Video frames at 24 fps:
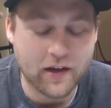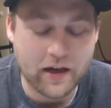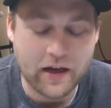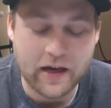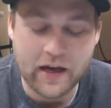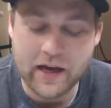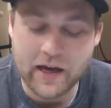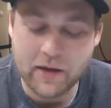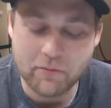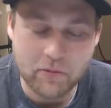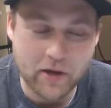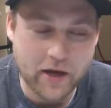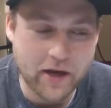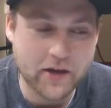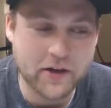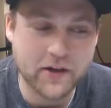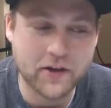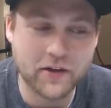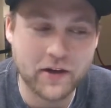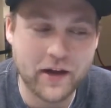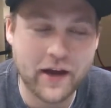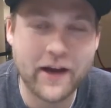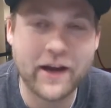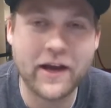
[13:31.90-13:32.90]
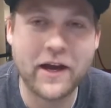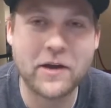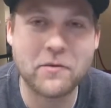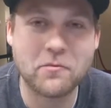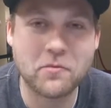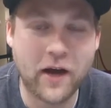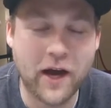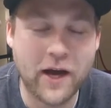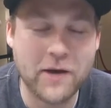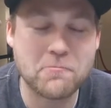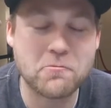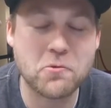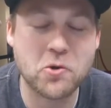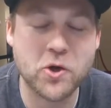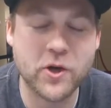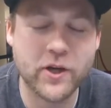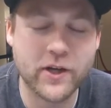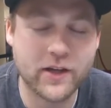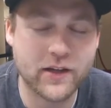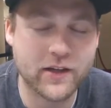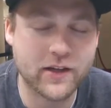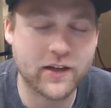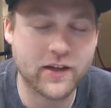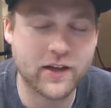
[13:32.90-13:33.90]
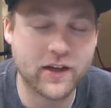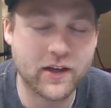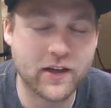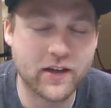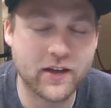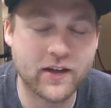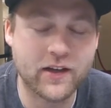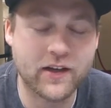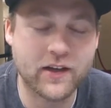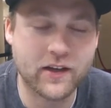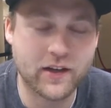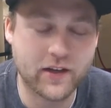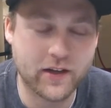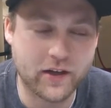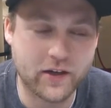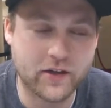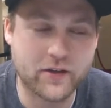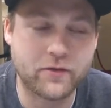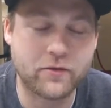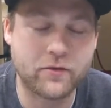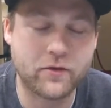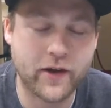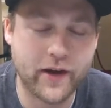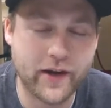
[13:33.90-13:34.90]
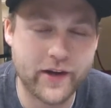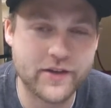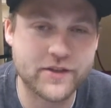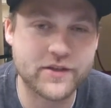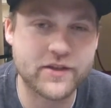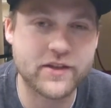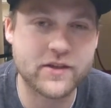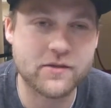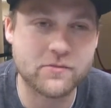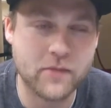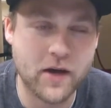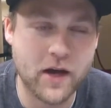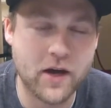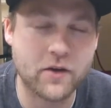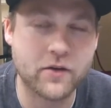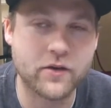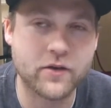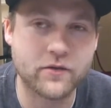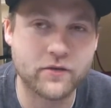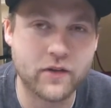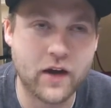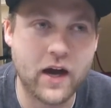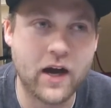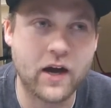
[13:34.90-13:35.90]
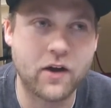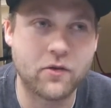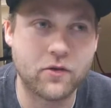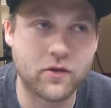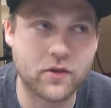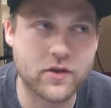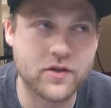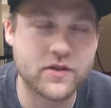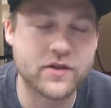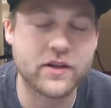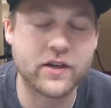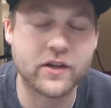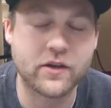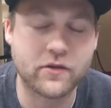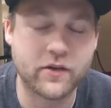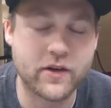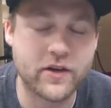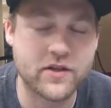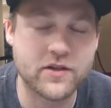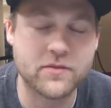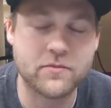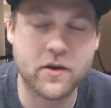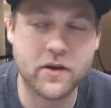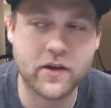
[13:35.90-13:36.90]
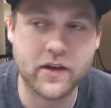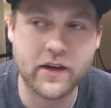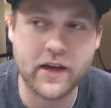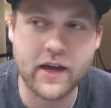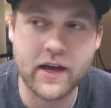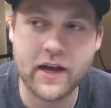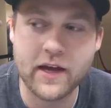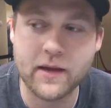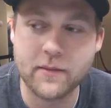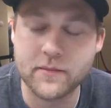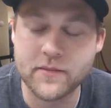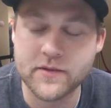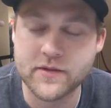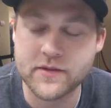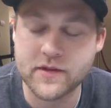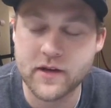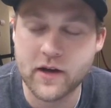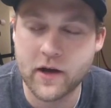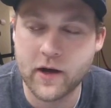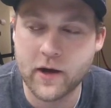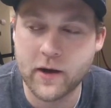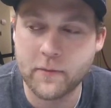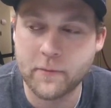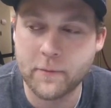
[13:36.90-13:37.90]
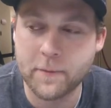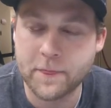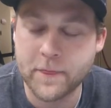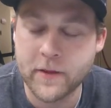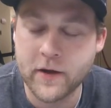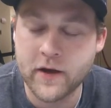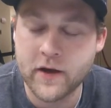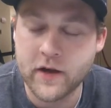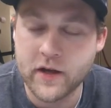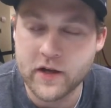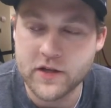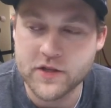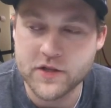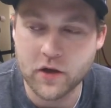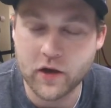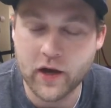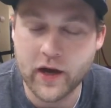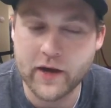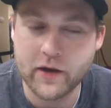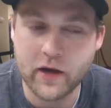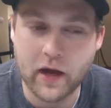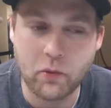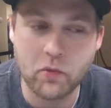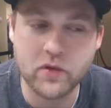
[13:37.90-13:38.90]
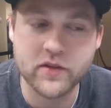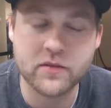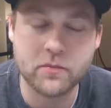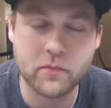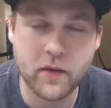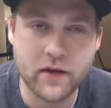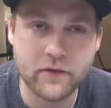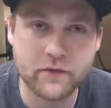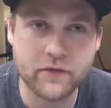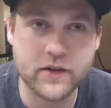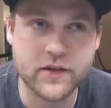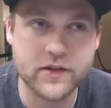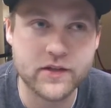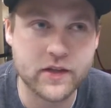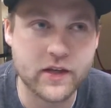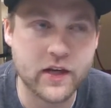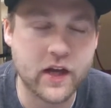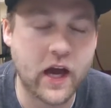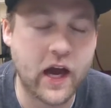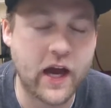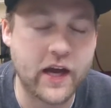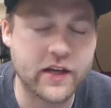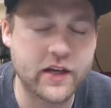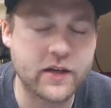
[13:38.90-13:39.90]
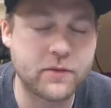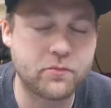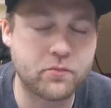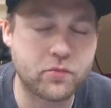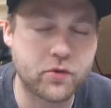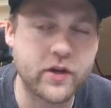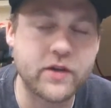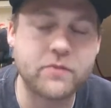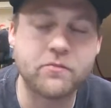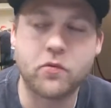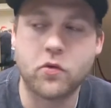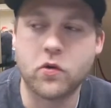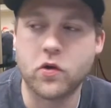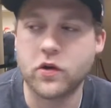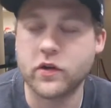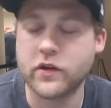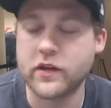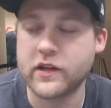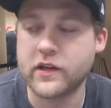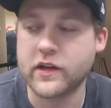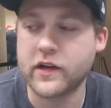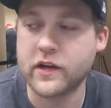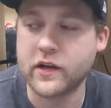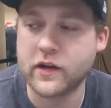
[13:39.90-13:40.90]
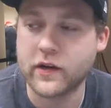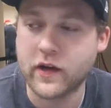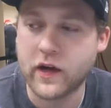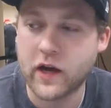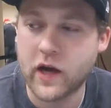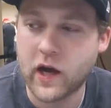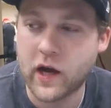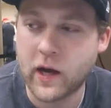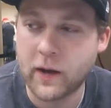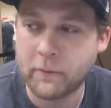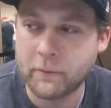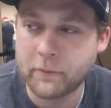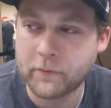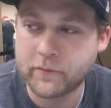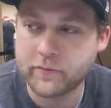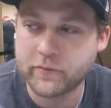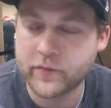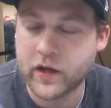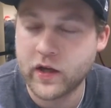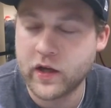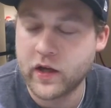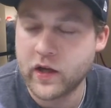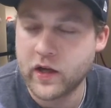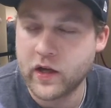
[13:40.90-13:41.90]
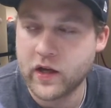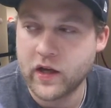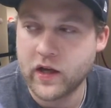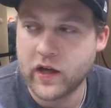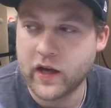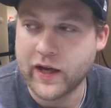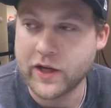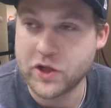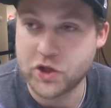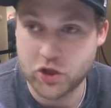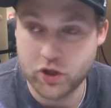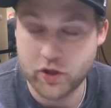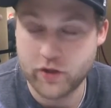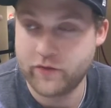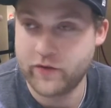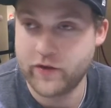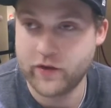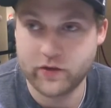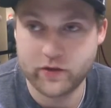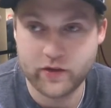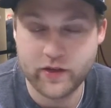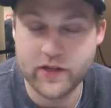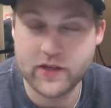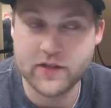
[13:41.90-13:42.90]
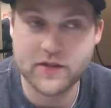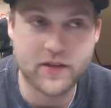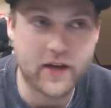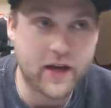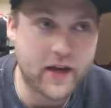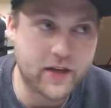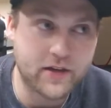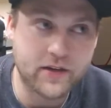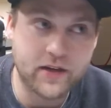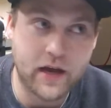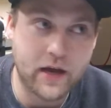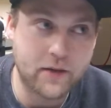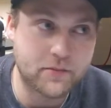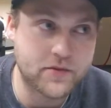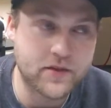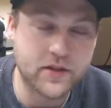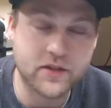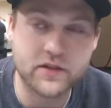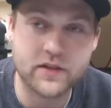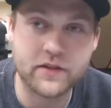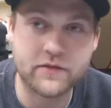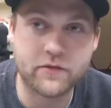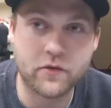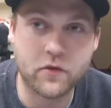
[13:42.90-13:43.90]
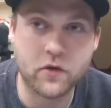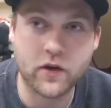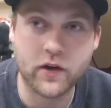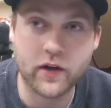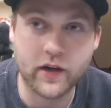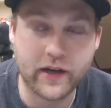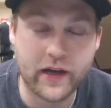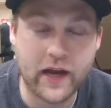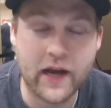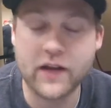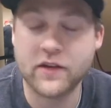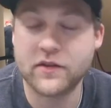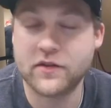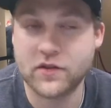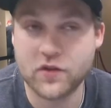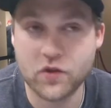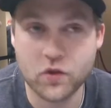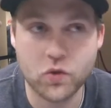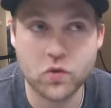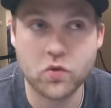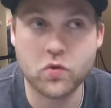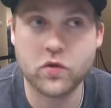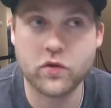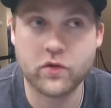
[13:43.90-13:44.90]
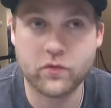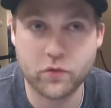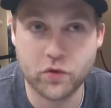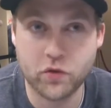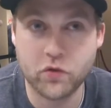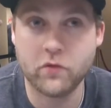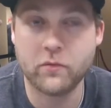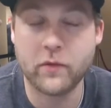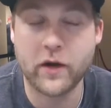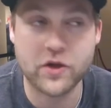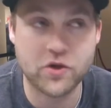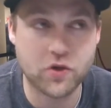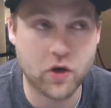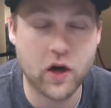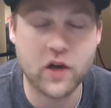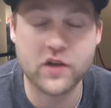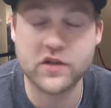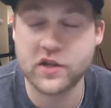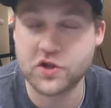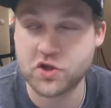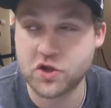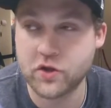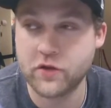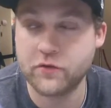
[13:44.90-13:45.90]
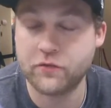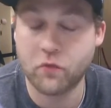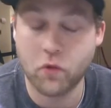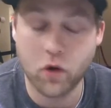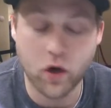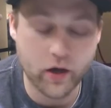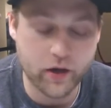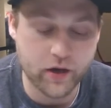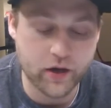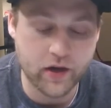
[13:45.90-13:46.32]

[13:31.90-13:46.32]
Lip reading: I'm not gonna lie, I put in a crazy amount of hours and a crazy amount of games. So I went to Memphis and I did pretty poorly there. I should have at least had top 64, and like I had two of my draws I should have won.